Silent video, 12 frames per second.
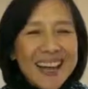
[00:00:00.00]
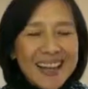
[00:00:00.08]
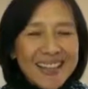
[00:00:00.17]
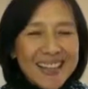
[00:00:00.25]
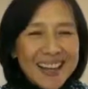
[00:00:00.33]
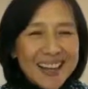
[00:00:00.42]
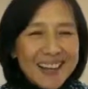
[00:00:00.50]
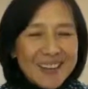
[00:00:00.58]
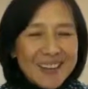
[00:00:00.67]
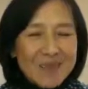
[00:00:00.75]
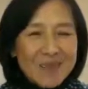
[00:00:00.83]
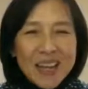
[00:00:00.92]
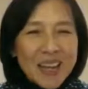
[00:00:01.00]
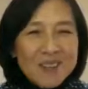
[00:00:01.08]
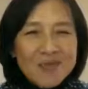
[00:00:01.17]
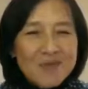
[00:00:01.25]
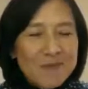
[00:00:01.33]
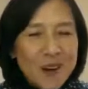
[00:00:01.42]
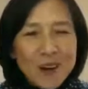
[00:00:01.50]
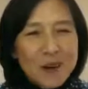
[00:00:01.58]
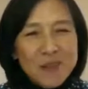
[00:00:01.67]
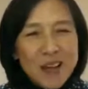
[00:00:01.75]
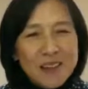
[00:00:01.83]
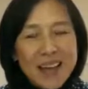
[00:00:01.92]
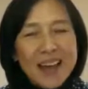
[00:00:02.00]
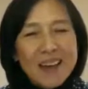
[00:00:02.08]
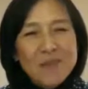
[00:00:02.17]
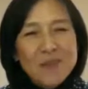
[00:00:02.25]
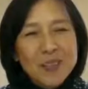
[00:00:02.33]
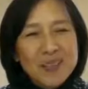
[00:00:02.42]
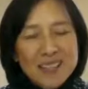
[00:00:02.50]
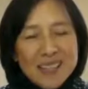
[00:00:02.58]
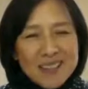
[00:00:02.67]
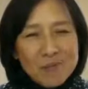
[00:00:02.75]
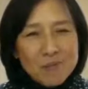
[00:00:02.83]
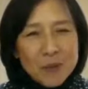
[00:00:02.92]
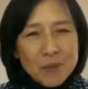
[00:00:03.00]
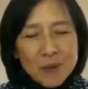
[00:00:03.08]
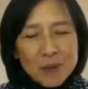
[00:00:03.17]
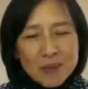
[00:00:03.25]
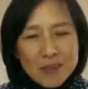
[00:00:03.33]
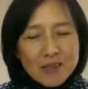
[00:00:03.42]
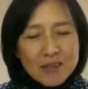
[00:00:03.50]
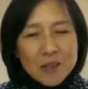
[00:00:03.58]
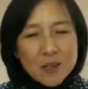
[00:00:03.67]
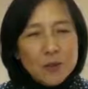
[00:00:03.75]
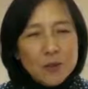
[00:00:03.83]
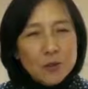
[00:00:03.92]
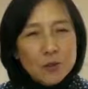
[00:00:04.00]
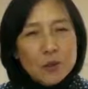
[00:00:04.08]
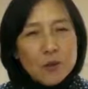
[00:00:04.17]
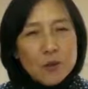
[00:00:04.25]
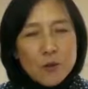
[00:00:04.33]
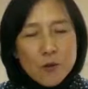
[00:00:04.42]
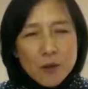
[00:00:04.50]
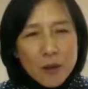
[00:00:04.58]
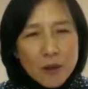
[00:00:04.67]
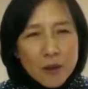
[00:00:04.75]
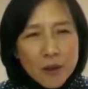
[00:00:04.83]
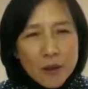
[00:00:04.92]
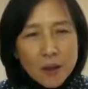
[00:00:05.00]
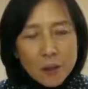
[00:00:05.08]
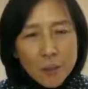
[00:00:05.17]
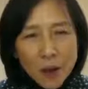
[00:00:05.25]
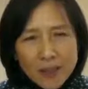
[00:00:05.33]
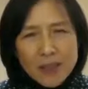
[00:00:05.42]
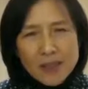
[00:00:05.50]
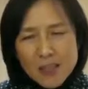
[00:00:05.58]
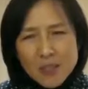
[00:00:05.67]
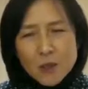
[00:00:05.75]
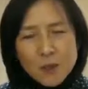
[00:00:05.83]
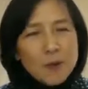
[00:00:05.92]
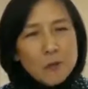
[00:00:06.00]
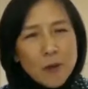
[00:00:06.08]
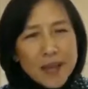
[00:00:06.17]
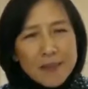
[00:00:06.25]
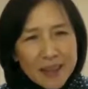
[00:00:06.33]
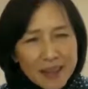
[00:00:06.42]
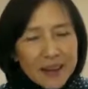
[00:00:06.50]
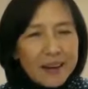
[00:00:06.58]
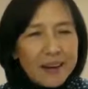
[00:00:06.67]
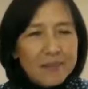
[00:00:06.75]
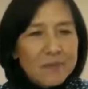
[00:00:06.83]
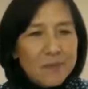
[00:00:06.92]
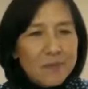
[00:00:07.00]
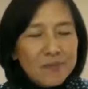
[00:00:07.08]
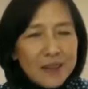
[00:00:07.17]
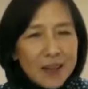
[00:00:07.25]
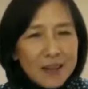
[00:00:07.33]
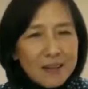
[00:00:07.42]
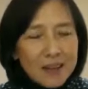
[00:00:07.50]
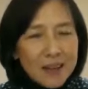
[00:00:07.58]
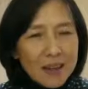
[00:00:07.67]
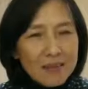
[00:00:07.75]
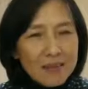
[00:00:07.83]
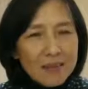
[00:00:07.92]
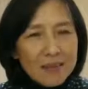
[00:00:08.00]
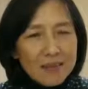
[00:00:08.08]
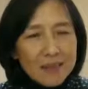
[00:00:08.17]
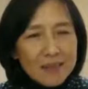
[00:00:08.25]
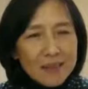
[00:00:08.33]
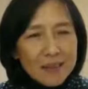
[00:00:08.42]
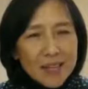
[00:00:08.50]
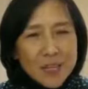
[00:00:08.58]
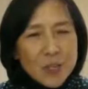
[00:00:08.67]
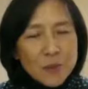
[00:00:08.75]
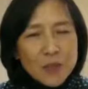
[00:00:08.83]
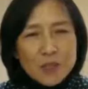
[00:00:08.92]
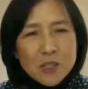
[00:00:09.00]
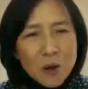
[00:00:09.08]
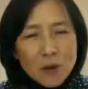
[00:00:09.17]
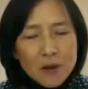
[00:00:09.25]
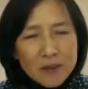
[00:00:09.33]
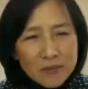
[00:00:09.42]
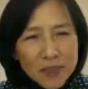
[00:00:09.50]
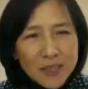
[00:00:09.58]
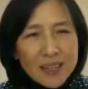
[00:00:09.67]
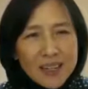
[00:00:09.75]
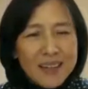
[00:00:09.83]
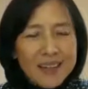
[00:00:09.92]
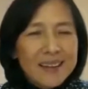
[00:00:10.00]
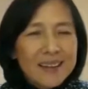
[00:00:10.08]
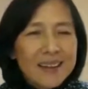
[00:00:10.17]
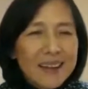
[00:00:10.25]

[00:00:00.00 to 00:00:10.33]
And we had to fight about that because people are just so used to parking need to be right there and need to be so convenient.